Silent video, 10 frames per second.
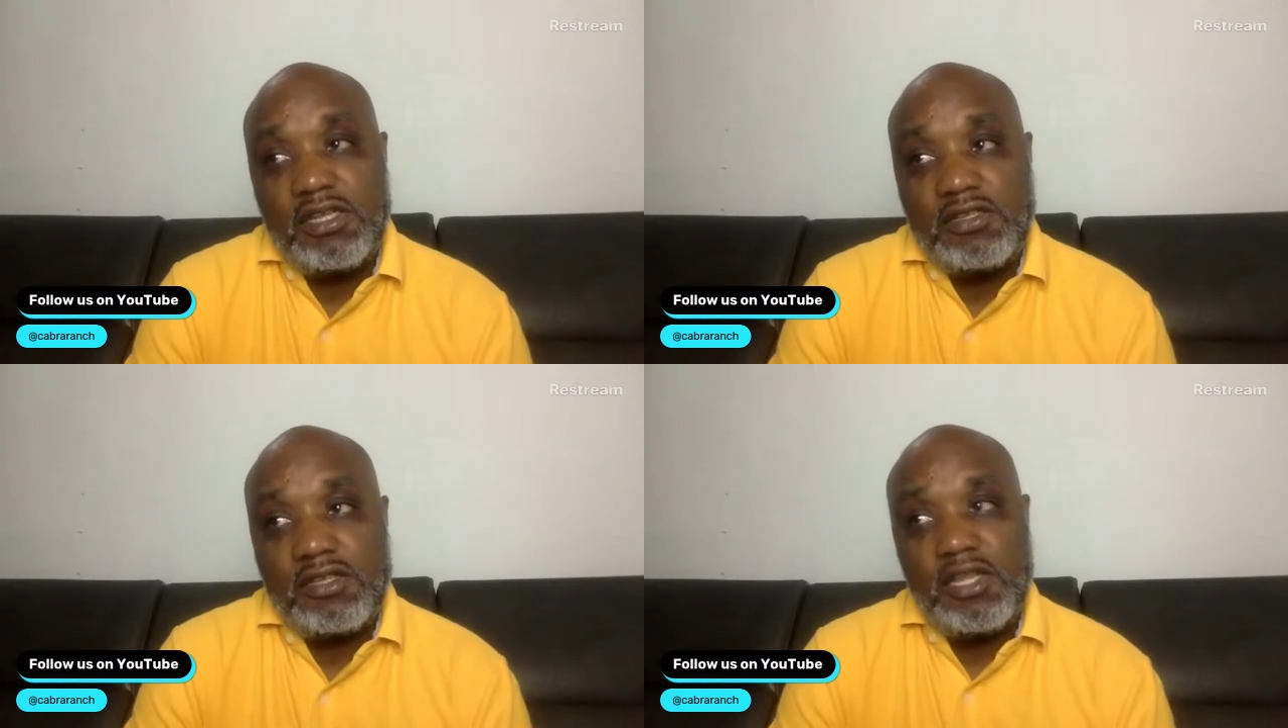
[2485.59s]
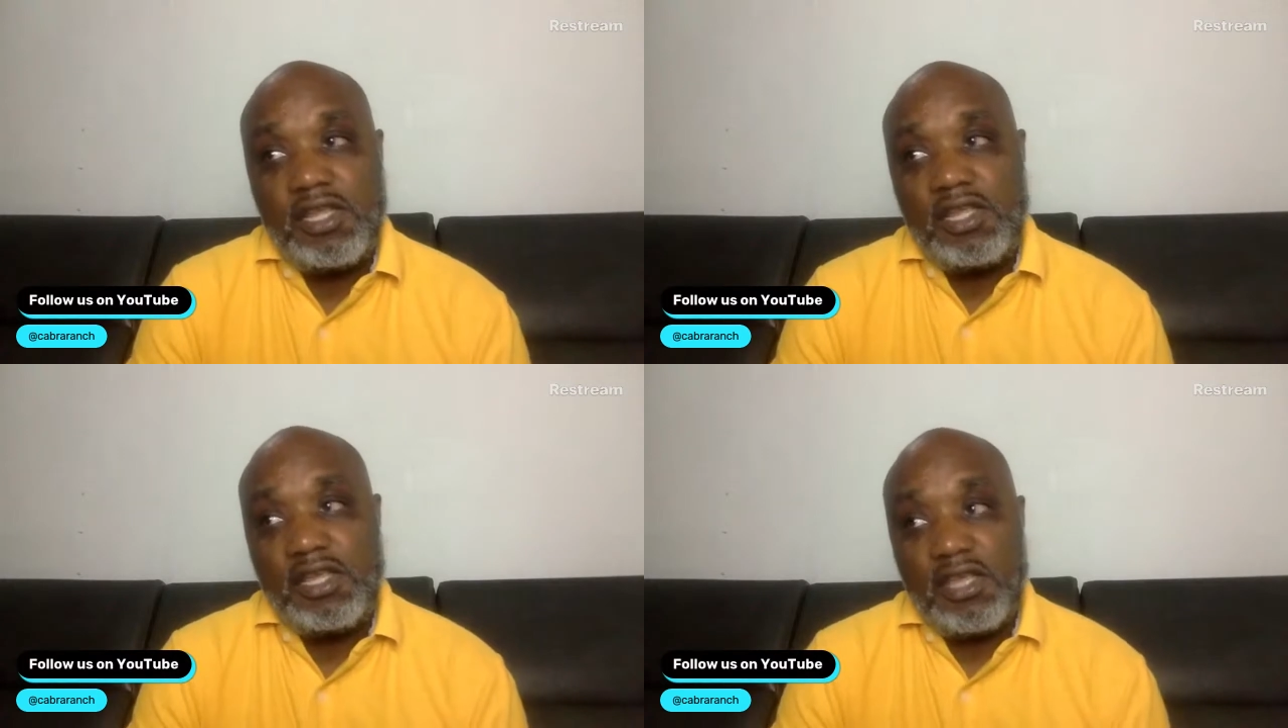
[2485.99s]
so they
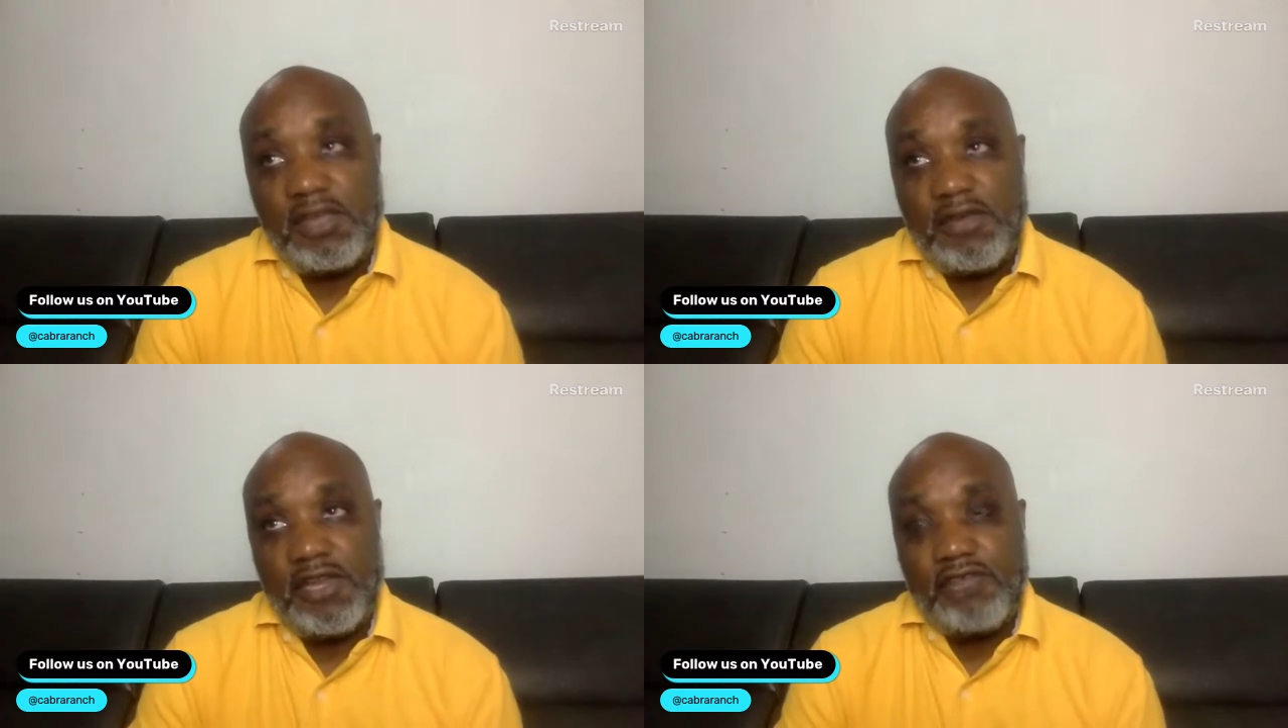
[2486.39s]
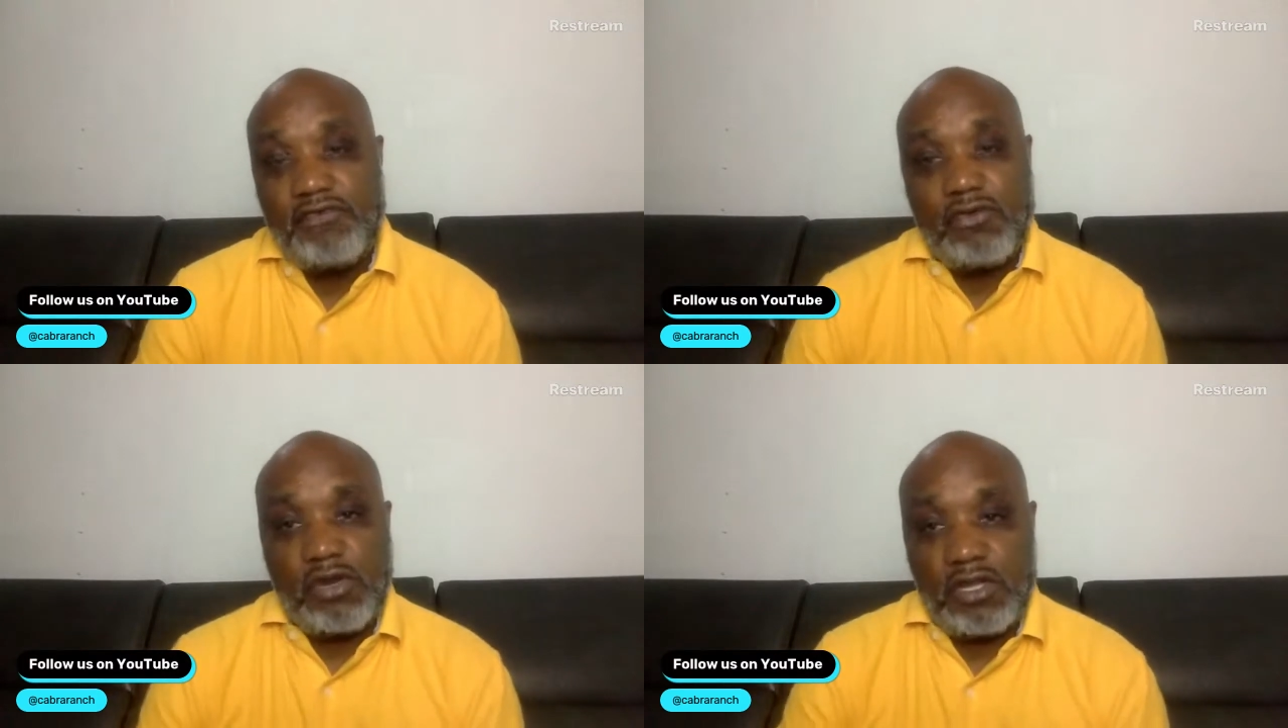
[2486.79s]
can get ready
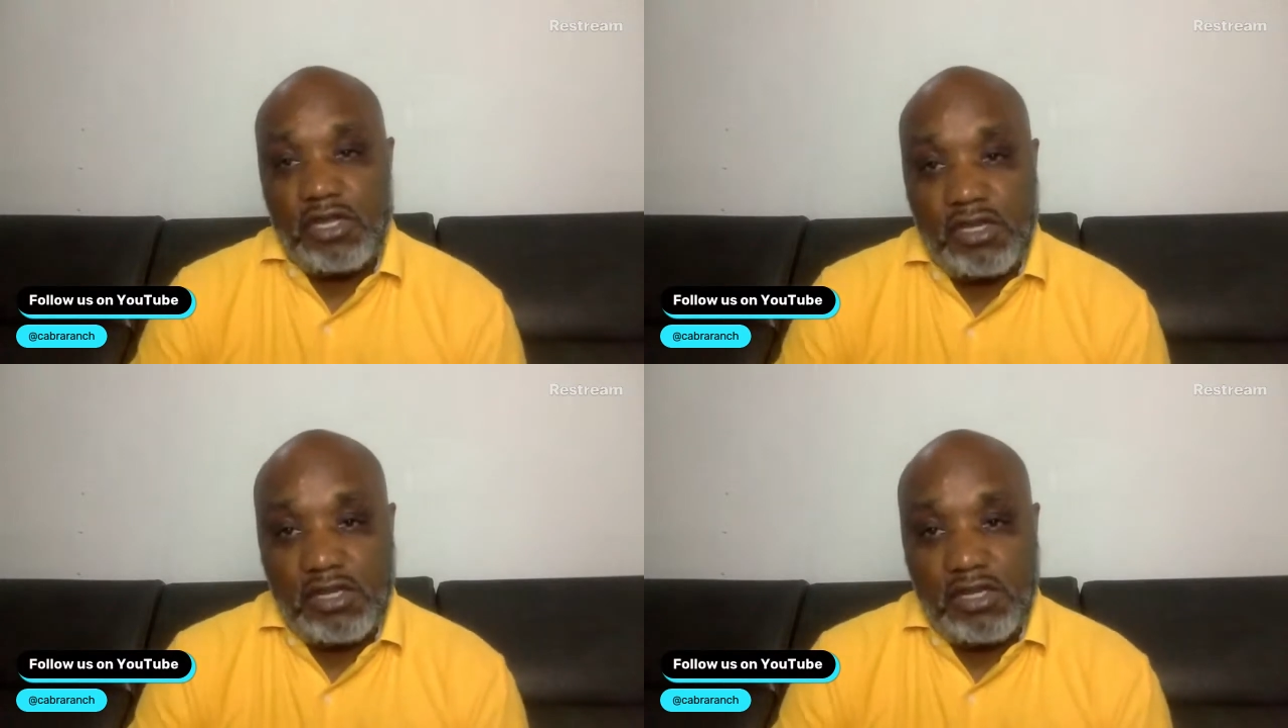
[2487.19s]
for the,